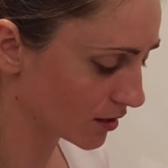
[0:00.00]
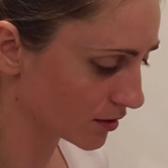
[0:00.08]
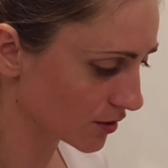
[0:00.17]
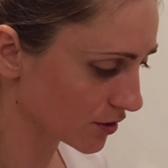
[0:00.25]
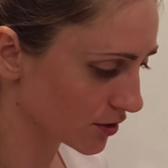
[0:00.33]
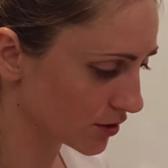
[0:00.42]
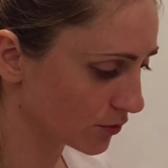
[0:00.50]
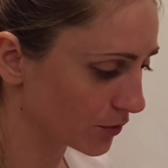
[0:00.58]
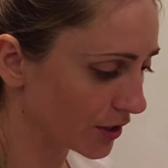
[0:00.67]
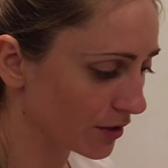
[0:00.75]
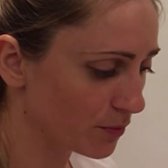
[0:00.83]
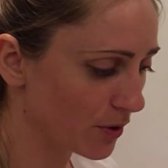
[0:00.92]

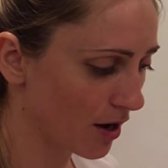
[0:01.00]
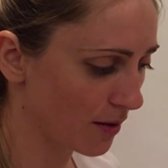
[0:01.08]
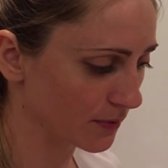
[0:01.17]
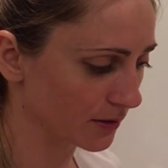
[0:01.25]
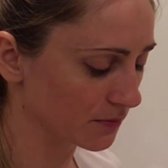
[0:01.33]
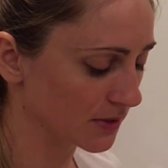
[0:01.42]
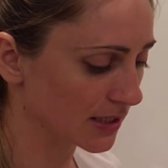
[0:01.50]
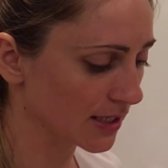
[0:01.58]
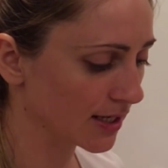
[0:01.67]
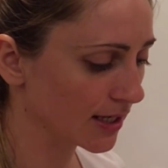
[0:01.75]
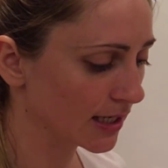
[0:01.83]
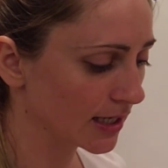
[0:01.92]
story problems,
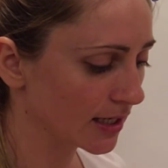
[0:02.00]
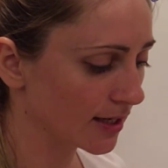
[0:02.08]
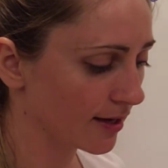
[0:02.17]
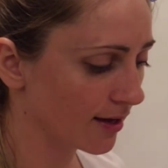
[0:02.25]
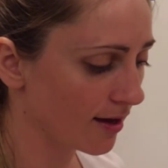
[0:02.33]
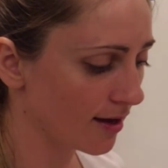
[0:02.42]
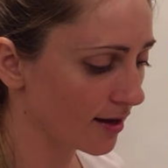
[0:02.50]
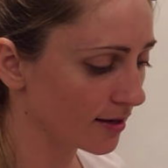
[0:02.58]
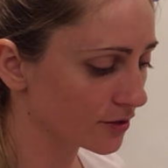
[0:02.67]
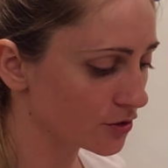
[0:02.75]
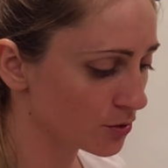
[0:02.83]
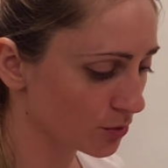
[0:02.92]

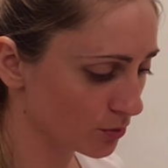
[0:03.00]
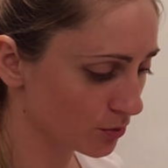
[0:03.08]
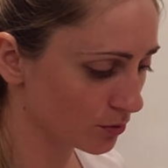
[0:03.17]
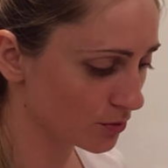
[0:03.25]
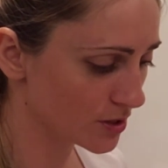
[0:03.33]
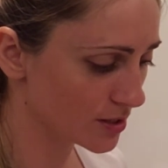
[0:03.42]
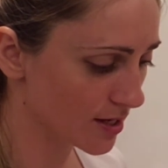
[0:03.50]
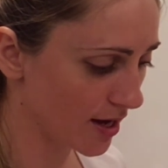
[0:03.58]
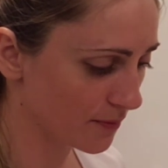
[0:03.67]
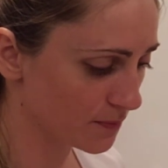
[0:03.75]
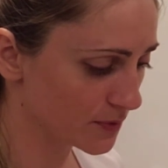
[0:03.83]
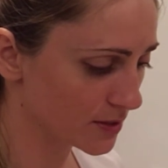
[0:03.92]
2
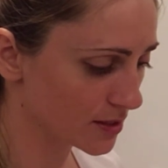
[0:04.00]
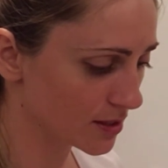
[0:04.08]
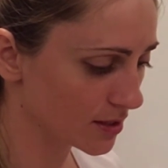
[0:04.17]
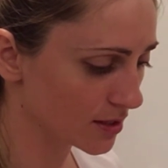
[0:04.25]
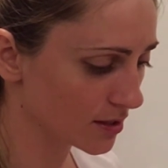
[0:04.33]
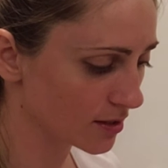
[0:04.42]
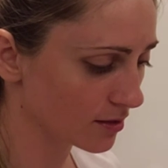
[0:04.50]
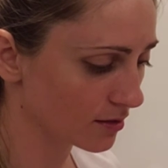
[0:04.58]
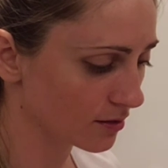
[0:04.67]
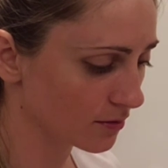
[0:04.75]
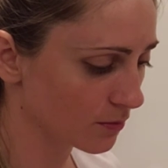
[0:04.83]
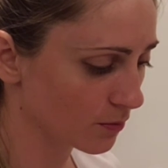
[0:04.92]
steps
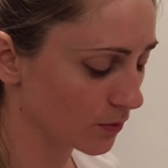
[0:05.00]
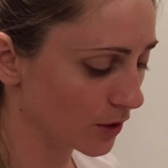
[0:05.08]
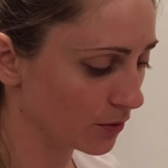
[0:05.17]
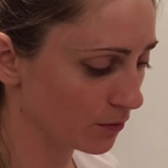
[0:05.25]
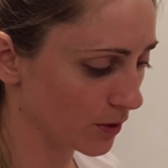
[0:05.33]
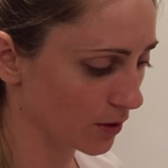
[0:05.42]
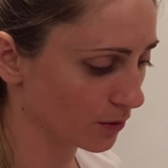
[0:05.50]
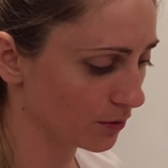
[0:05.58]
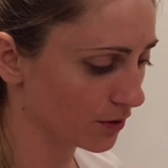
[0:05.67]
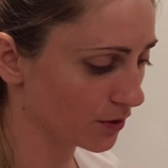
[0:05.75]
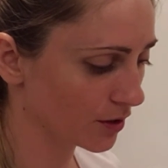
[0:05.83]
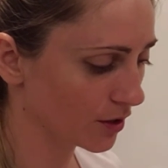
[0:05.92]
in both.
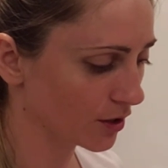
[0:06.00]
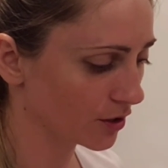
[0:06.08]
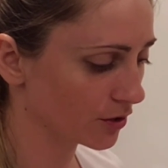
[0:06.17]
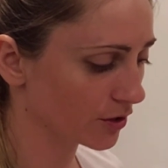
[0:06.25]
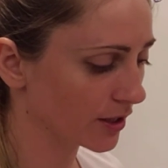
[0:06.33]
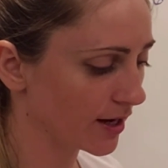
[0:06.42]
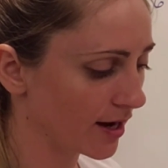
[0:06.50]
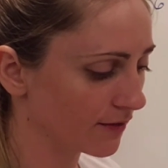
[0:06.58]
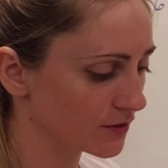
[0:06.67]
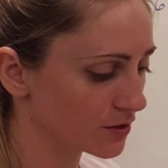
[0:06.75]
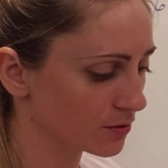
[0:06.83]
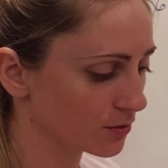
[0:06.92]
You're gonna
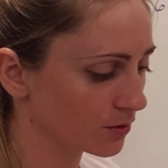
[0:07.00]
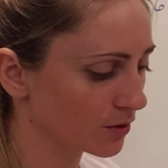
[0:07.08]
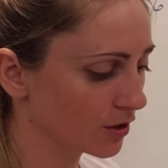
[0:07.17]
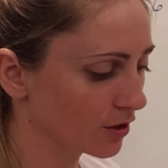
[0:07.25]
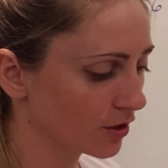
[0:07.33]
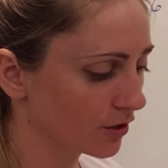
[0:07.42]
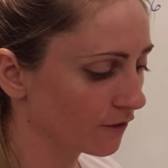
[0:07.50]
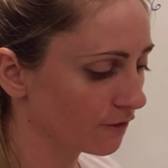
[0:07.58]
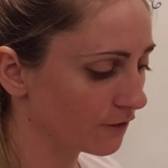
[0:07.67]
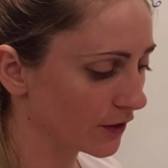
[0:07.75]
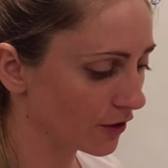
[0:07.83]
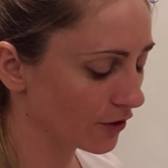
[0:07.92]
have to
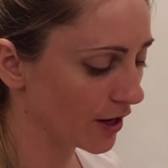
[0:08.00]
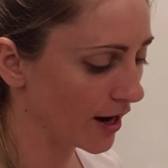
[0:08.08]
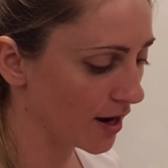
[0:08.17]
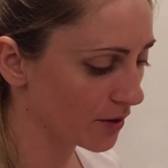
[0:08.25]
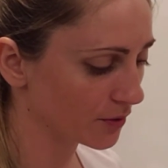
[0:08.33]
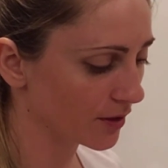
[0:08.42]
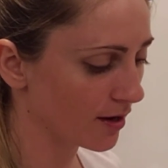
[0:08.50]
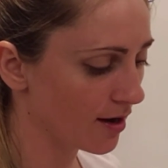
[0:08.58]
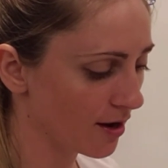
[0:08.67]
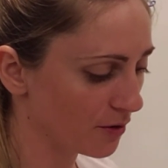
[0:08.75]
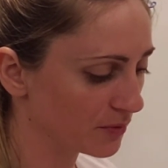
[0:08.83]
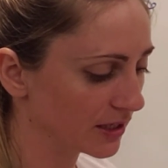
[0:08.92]
figure out
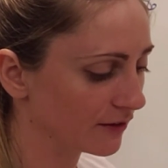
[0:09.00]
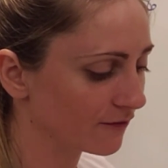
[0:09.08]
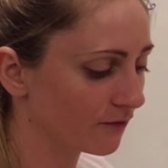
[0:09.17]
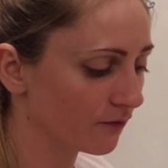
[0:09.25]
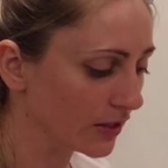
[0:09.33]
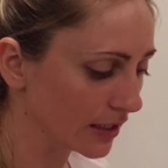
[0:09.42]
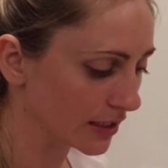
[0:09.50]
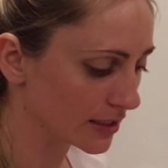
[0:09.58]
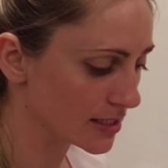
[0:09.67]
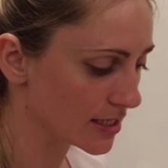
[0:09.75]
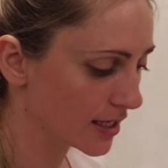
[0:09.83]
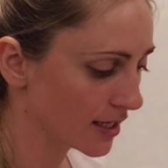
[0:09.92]
how many
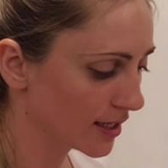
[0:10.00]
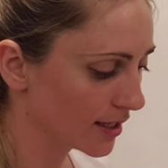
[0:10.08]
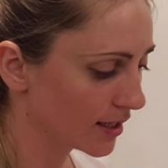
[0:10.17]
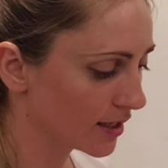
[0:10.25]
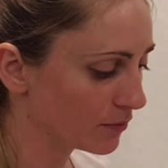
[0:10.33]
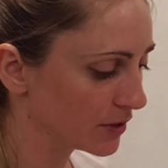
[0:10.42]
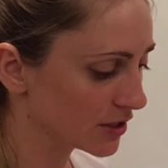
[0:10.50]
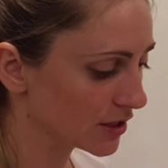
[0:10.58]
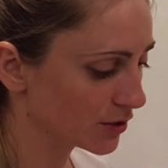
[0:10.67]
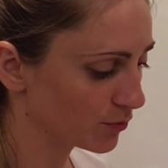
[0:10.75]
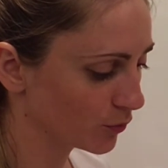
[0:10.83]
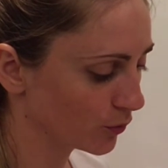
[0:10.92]
feet
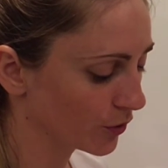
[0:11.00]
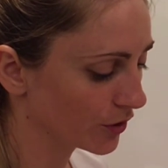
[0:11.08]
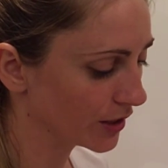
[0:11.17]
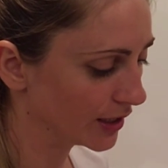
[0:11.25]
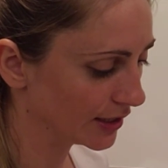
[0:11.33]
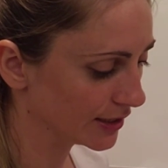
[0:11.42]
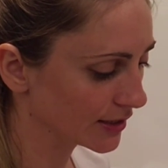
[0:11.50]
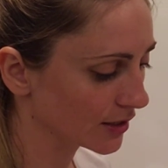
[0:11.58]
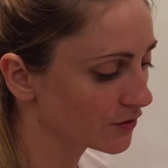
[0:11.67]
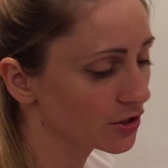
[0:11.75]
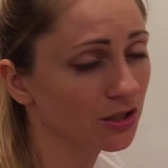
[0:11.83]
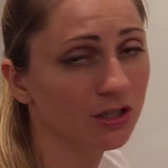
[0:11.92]
Mrs. Moore needs if
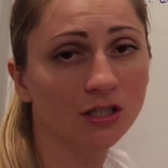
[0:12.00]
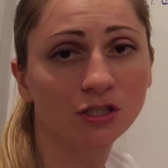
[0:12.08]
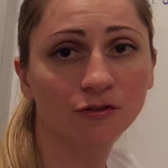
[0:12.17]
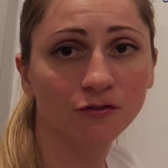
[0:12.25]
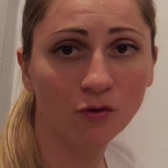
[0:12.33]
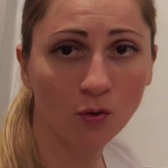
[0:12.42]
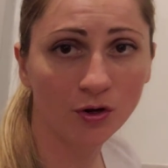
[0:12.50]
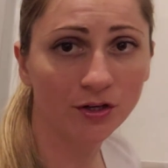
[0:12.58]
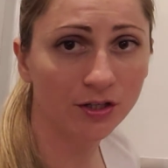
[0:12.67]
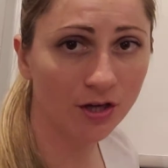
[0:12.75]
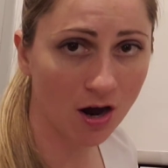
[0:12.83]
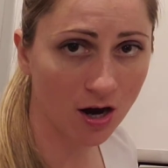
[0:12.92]
she needs 4
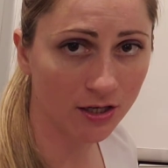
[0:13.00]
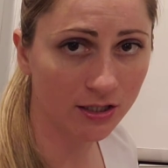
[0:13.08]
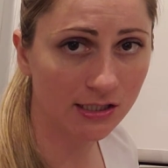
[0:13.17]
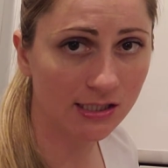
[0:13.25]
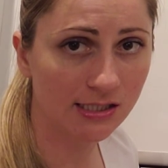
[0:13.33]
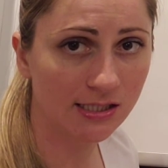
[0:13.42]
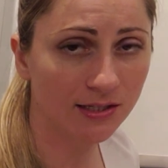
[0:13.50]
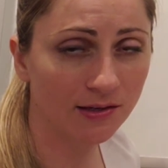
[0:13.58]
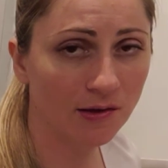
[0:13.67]
yards,